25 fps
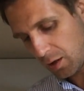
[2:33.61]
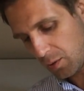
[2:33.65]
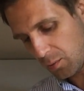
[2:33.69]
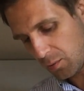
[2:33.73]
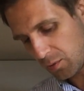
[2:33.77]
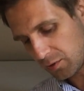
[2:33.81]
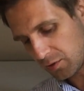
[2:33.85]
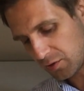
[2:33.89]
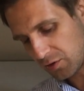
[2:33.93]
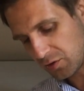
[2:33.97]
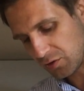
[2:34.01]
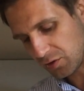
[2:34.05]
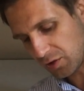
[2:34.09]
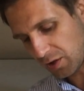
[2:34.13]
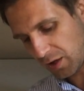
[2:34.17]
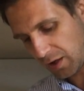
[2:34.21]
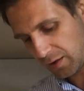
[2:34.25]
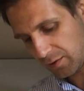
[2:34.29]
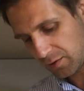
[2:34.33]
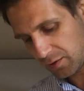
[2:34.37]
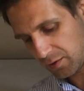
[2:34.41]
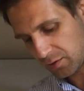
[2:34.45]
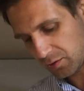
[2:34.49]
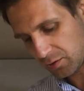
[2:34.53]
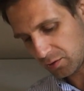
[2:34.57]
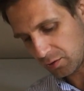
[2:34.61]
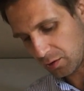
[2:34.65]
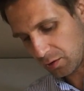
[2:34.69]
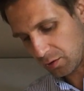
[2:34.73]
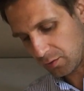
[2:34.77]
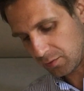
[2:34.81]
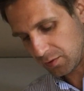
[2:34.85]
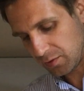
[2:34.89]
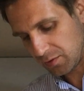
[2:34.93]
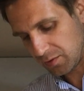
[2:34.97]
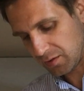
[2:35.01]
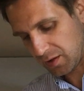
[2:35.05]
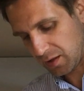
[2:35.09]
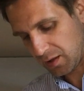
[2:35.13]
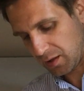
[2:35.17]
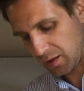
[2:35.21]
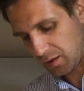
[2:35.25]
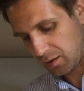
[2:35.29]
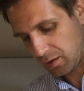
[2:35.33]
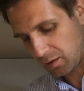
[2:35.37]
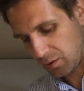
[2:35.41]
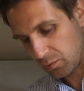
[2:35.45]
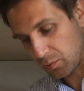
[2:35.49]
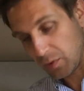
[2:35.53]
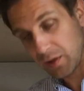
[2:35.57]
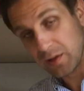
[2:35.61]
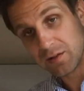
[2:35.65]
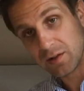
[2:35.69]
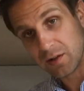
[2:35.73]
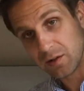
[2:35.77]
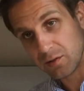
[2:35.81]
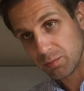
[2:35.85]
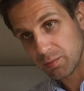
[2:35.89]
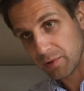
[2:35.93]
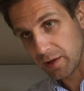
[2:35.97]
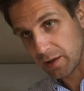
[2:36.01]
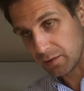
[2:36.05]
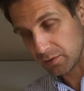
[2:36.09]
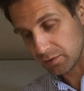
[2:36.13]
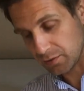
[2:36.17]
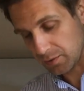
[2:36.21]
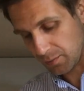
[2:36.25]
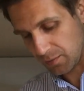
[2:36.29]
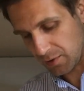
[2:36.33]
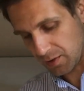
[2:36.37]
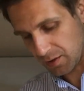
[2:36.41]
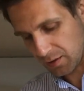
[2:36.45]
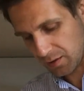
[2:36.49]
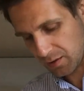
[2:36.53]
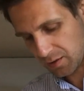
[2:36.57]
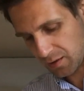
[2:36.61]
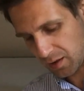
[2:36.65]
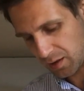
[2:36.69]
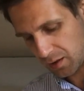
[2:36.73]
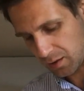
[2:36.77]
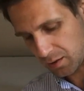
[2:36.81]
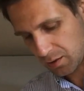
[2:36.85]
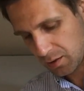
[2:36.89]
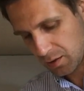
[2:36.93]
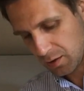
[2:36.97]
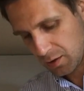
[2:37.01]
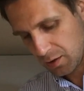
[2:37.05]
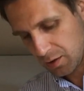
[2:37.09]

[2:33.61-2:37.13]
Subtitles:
want to try this over, say, a recess break or something like that.